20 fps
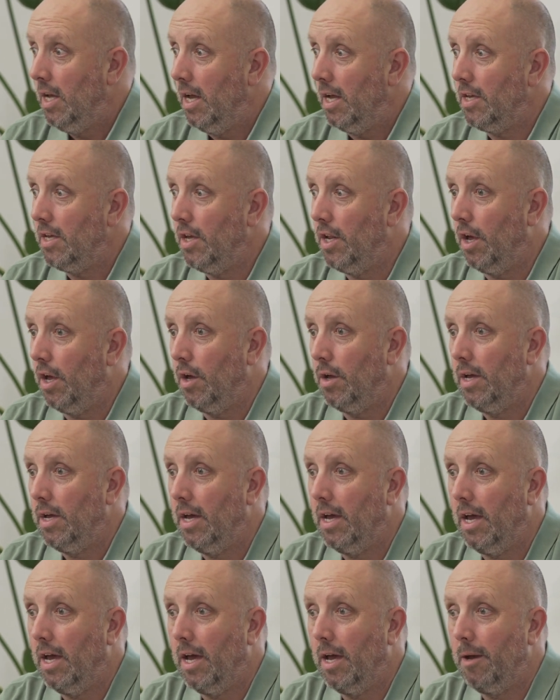
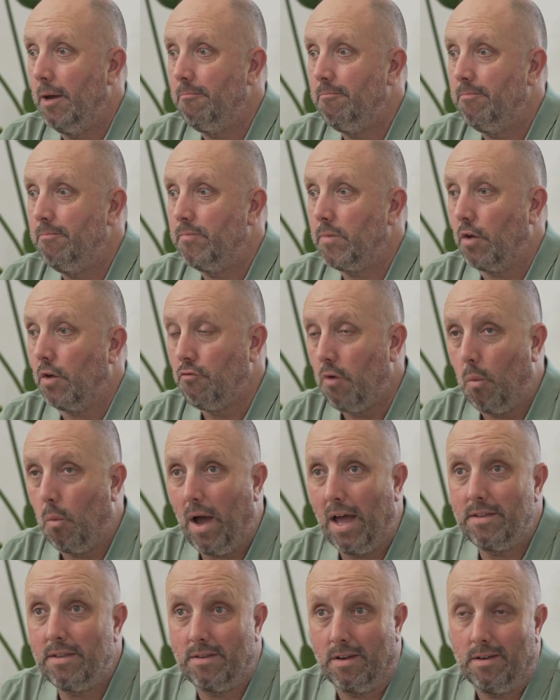
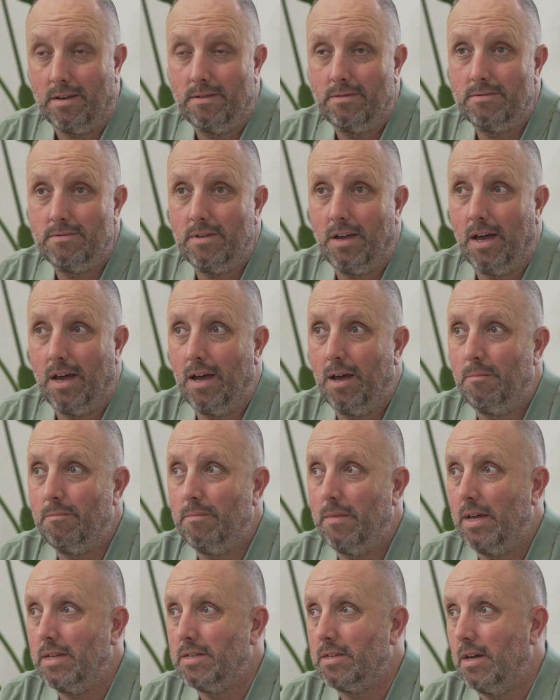Rwanda
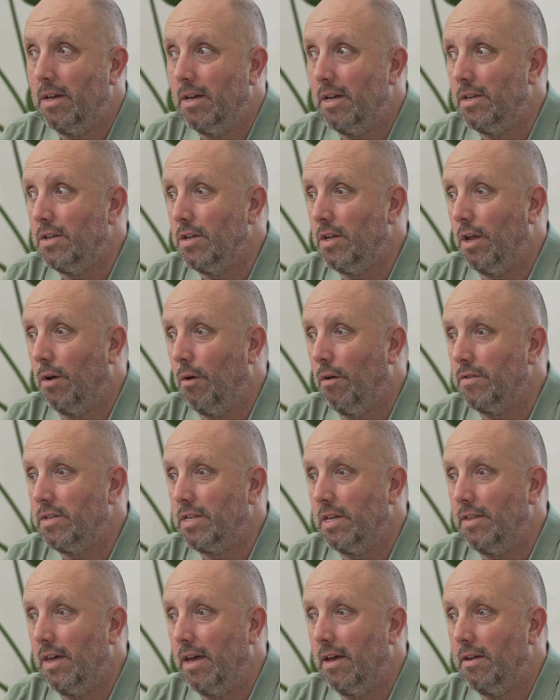
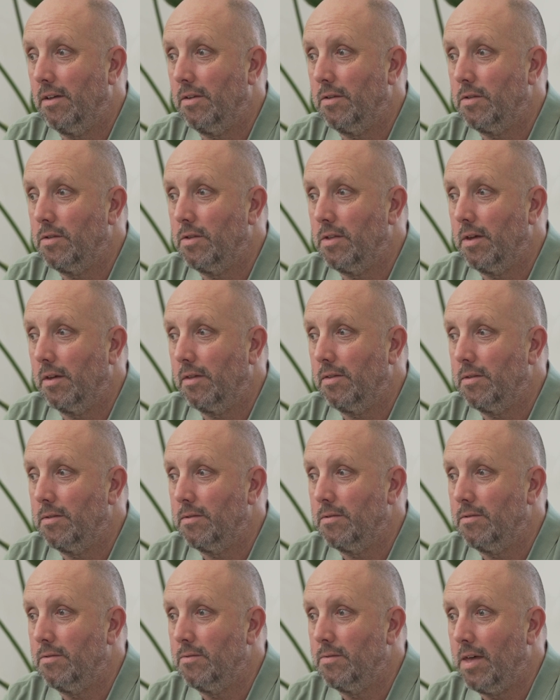obviously
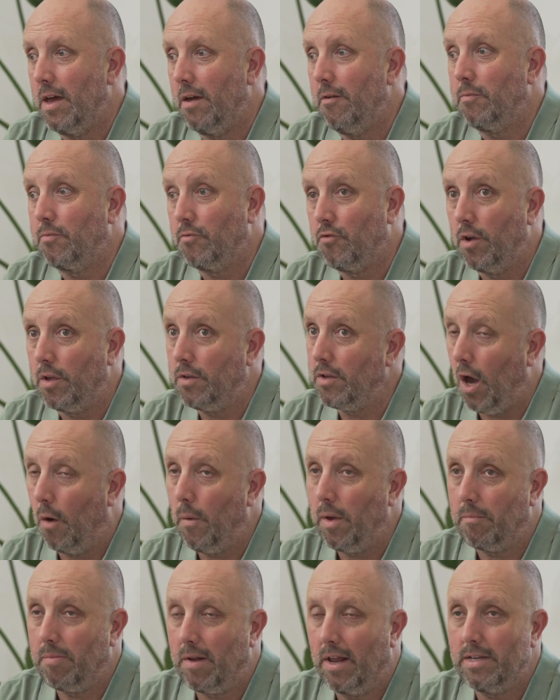they're
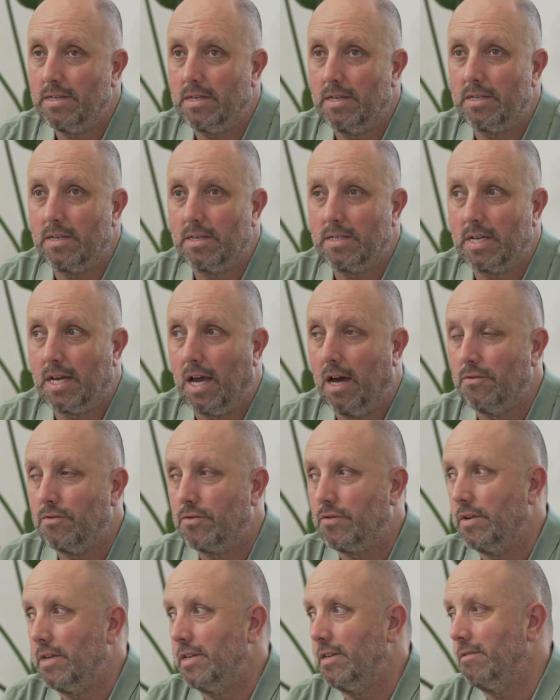going places as a
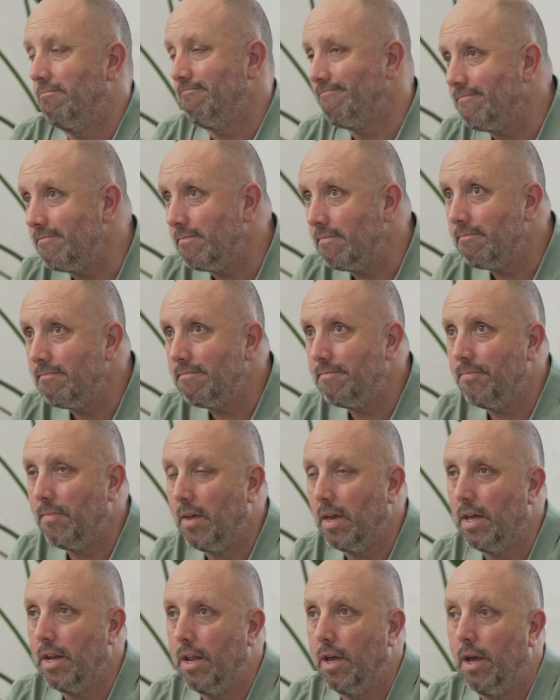country,
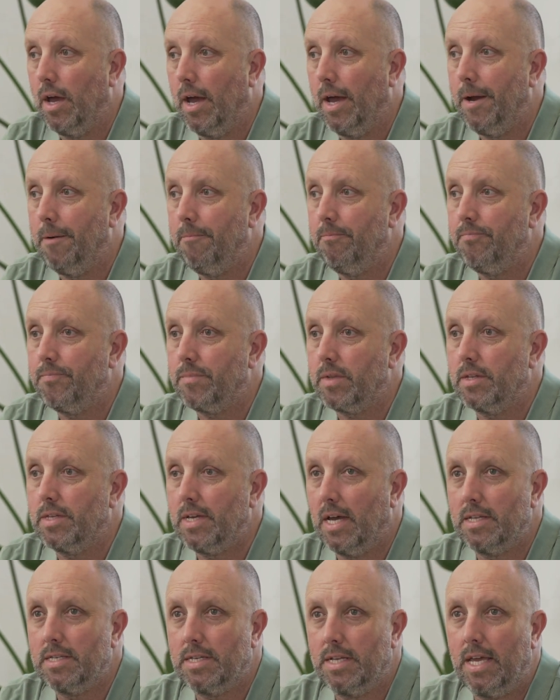
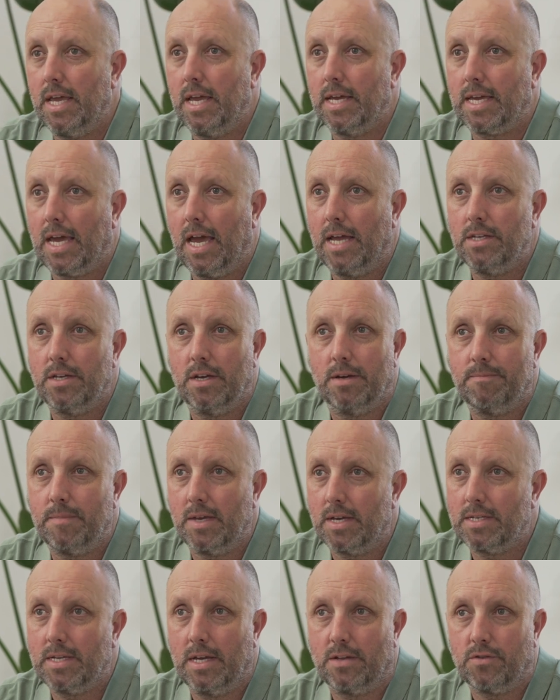Tanzania, Kenya,
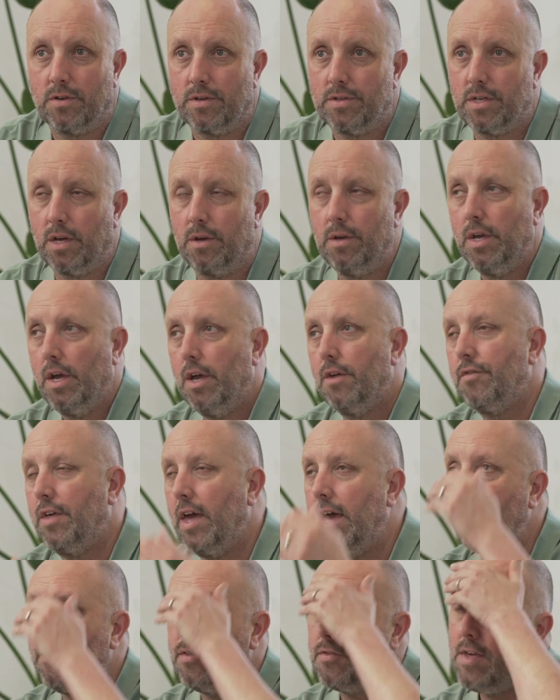etc. So
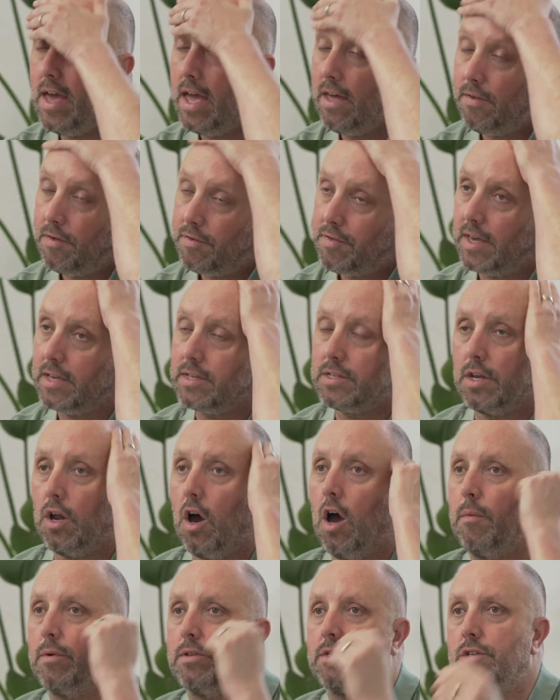they're the things that
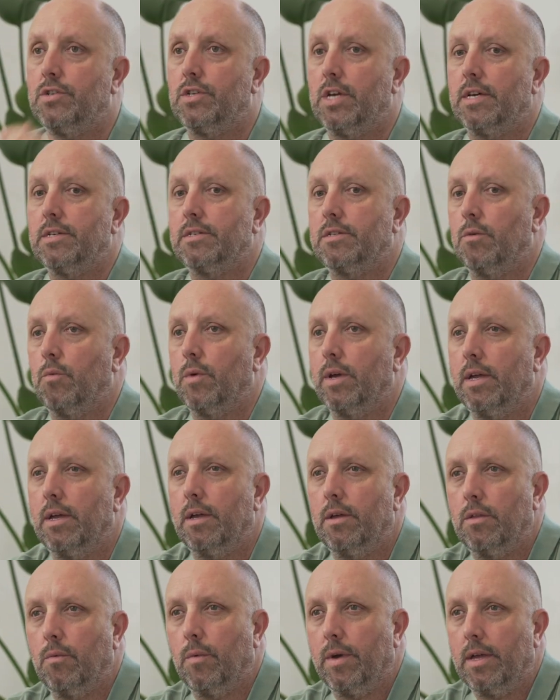I would suggest that
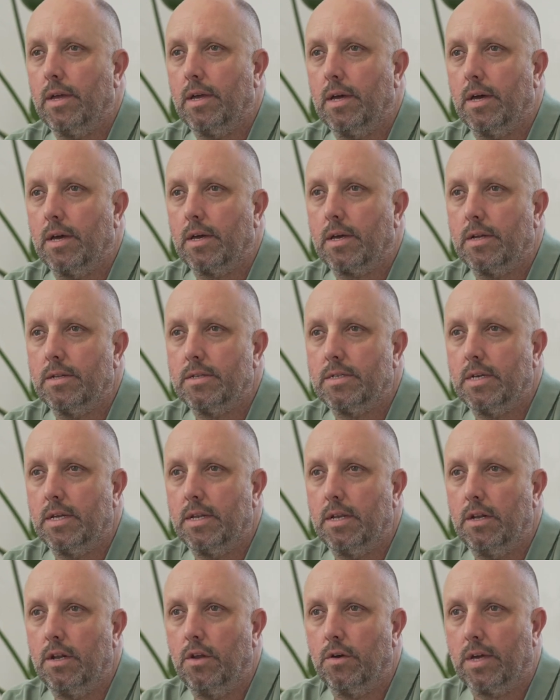we
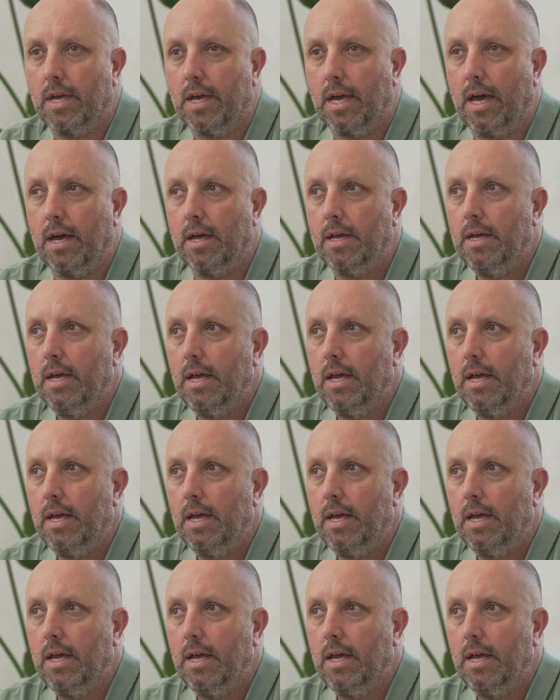consider looking at,